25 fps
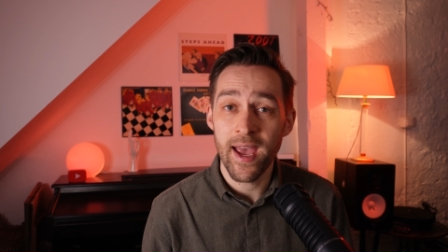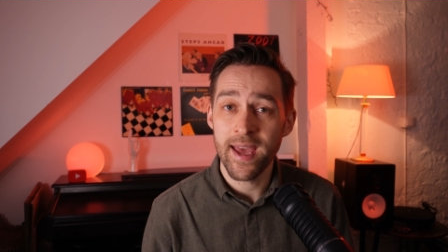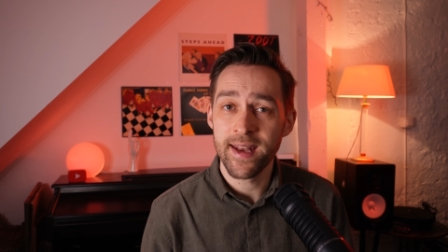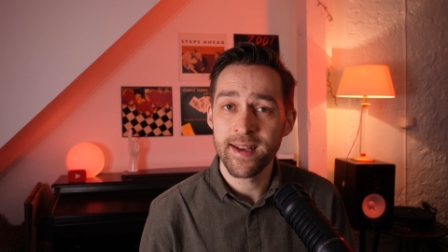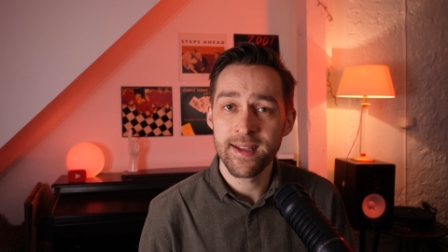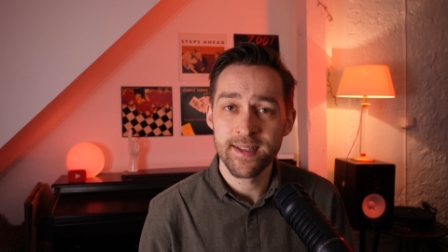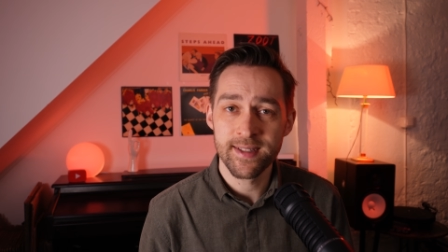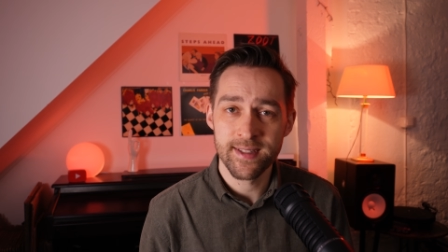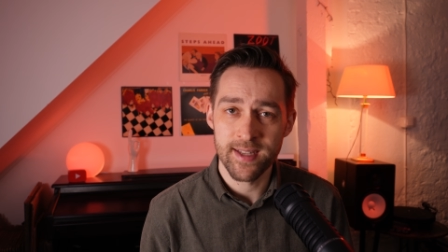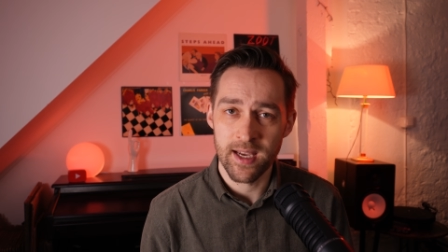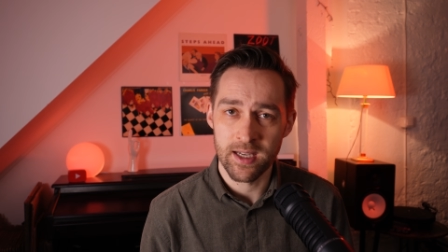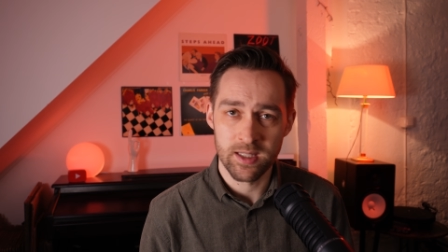
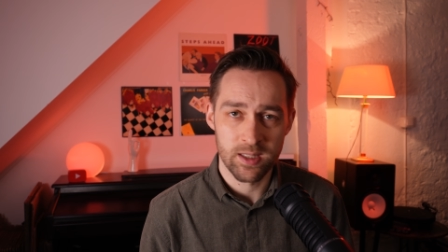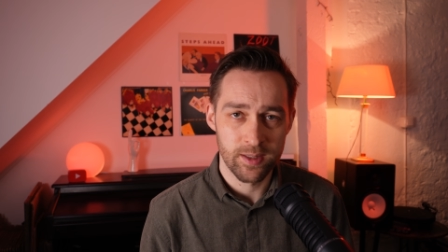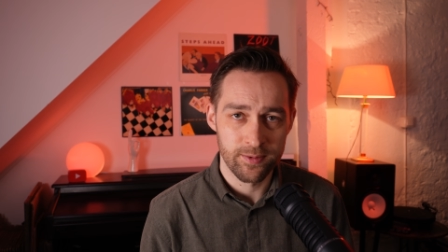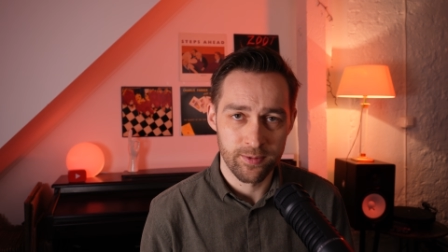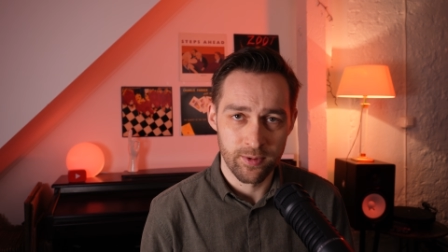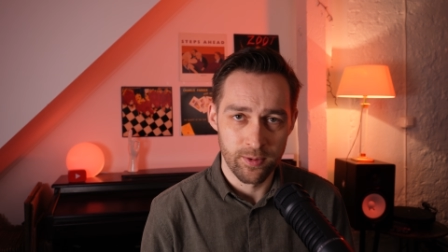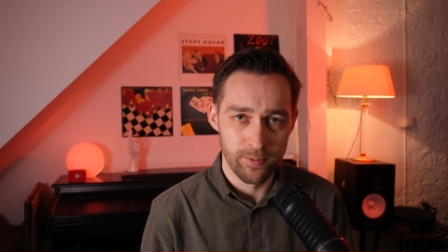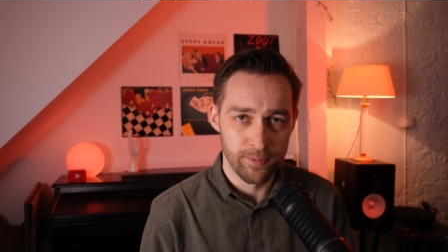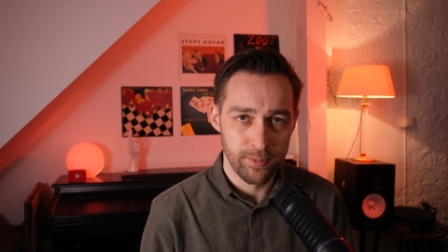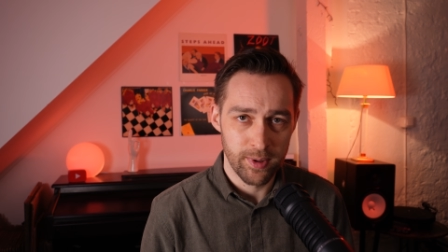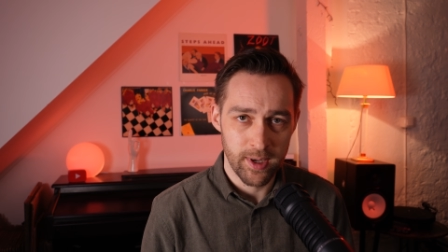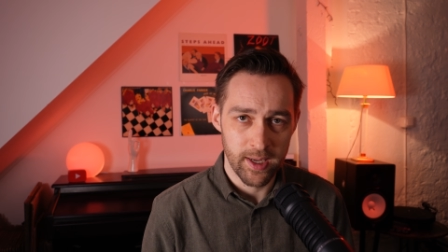any
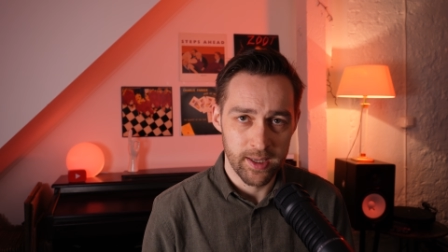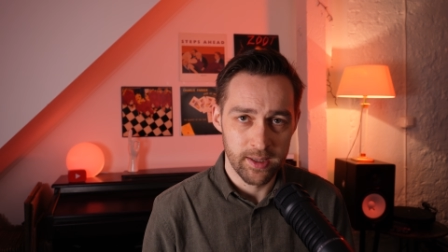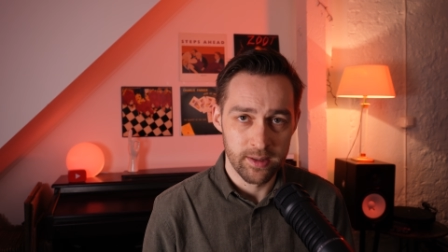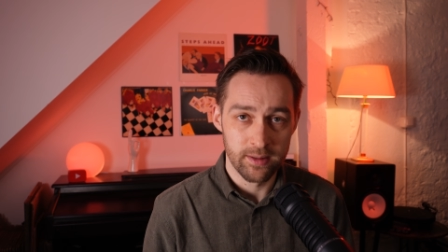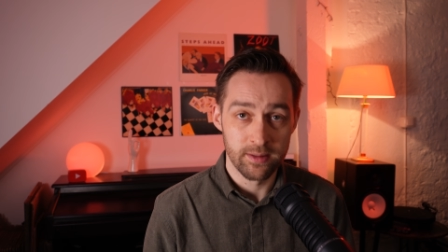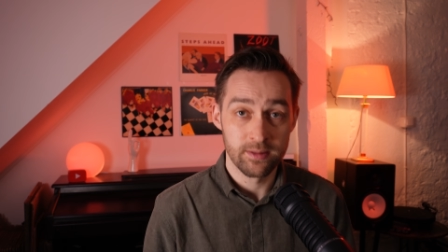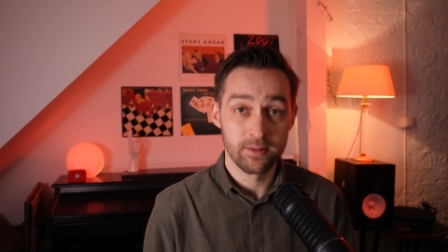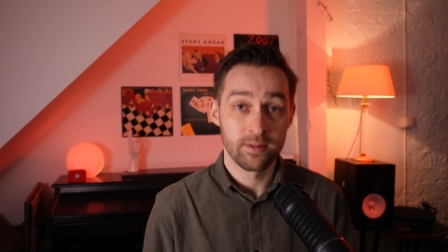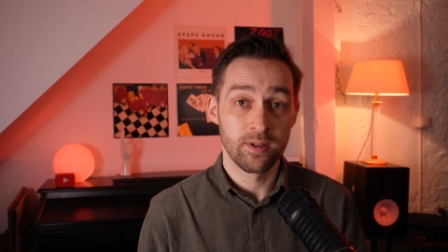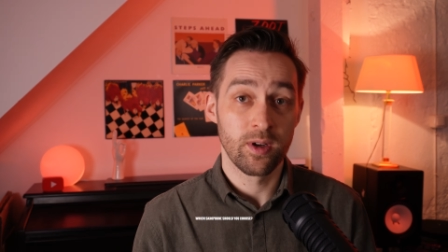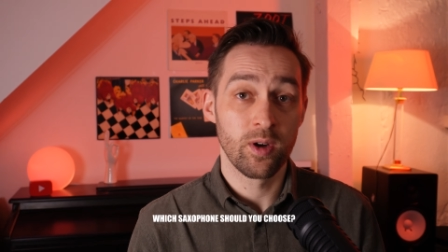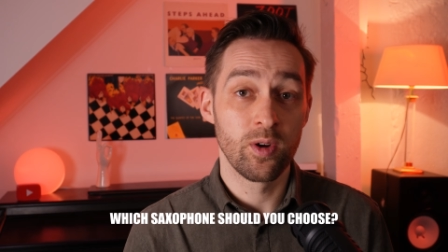saxophone
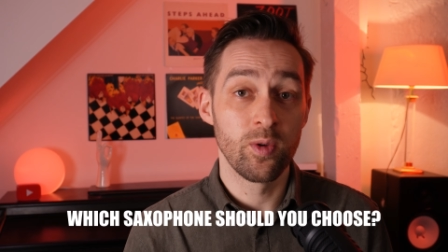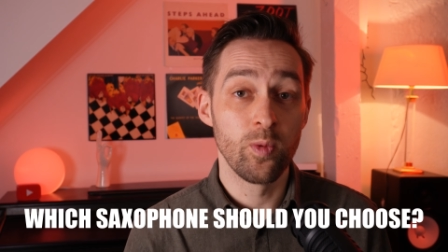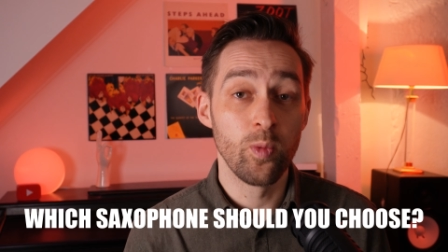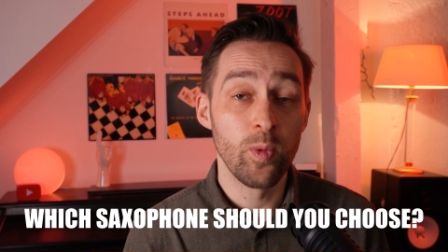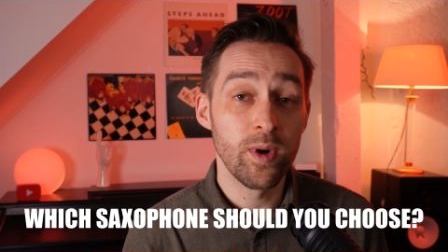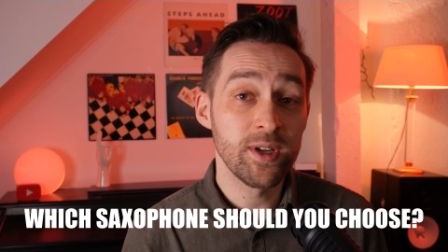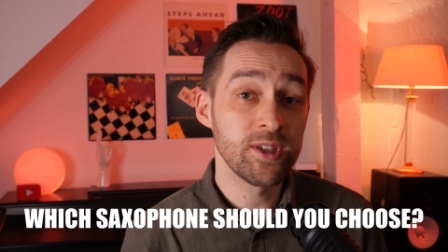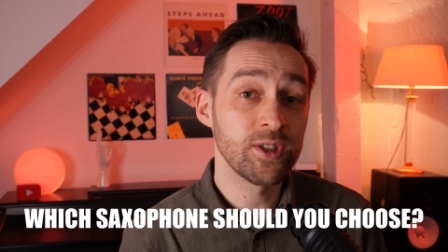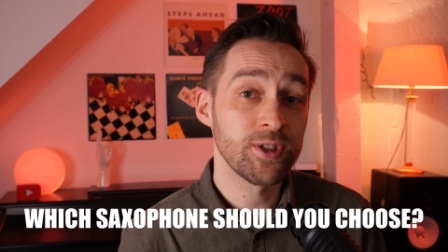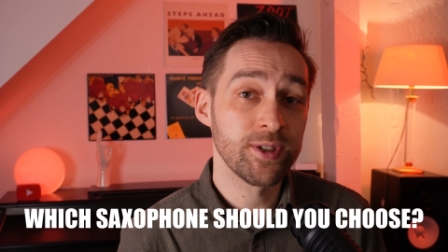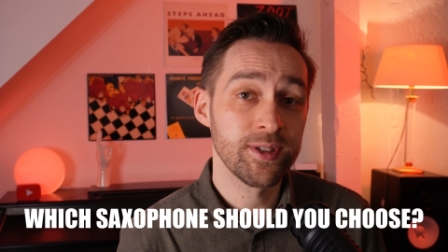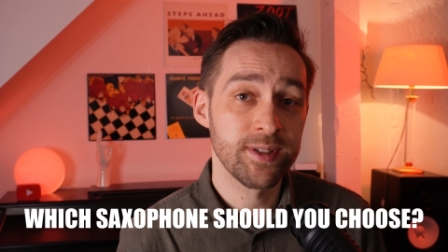player.
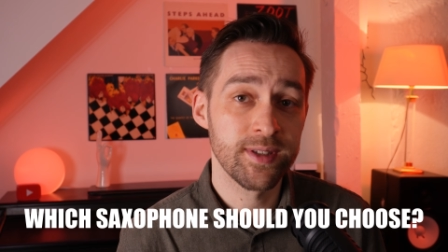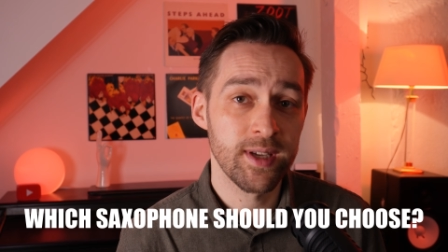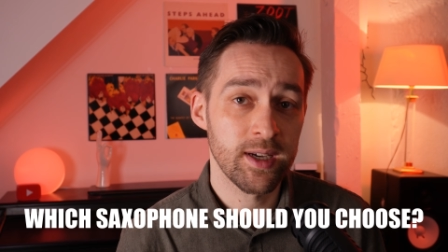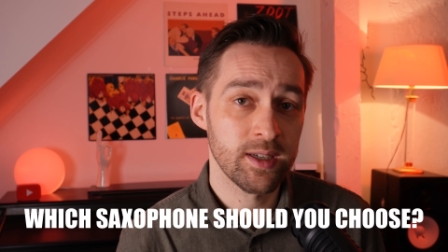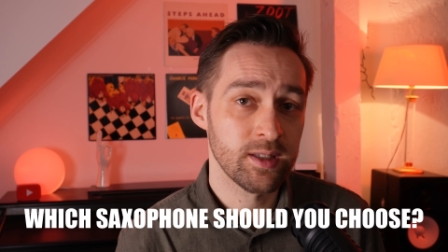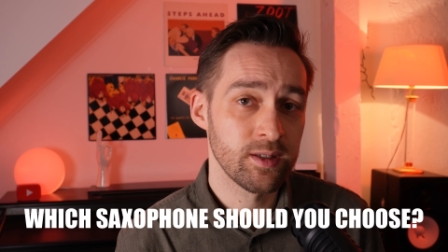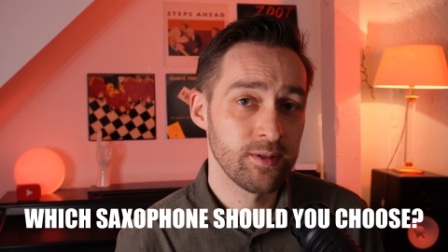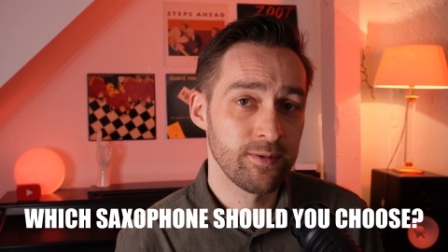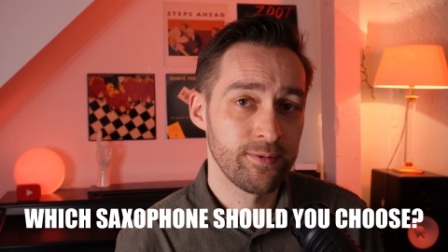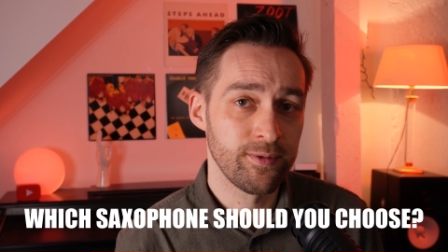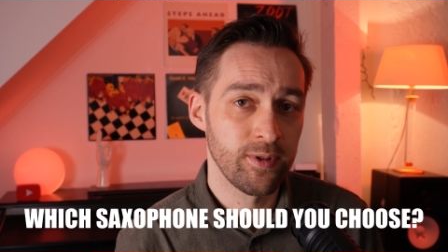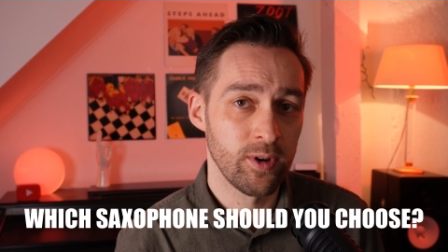Which
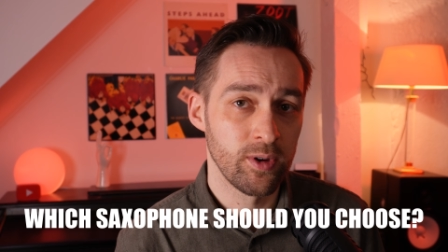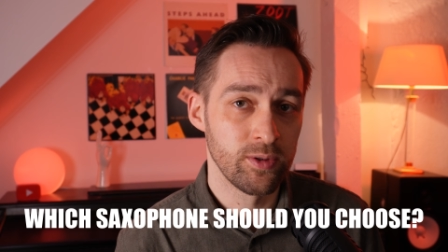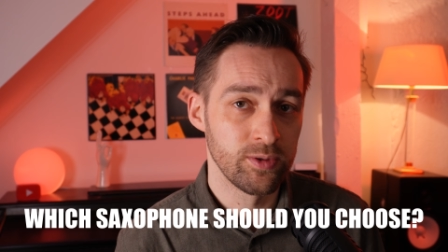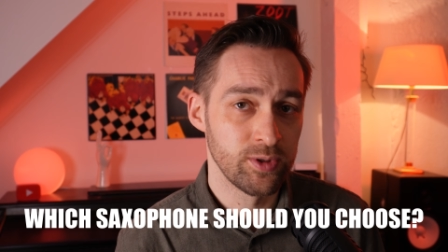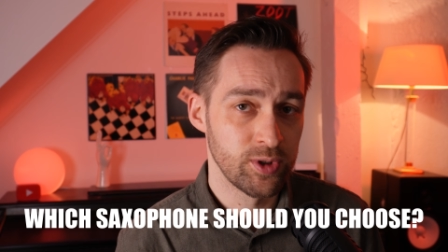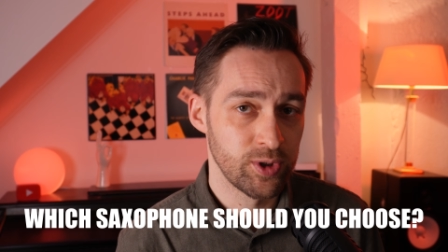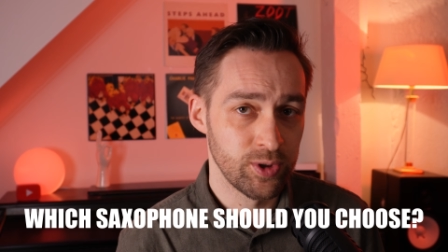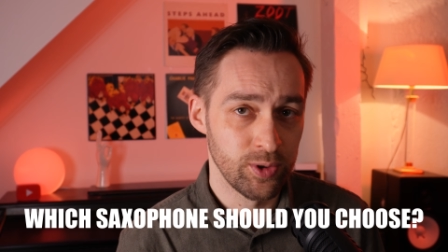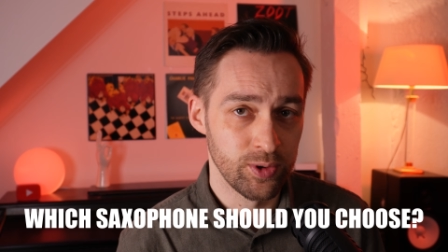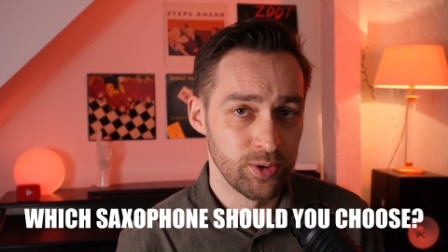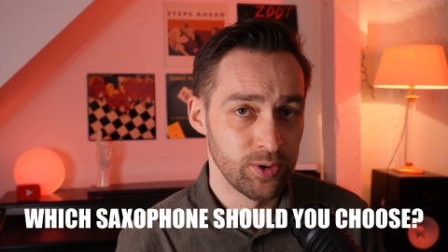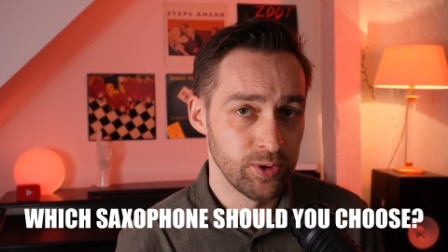saxophone
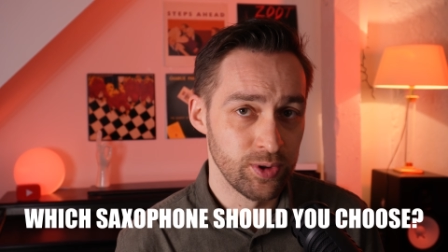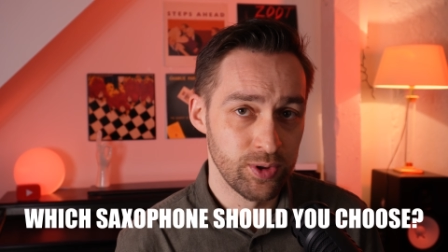should you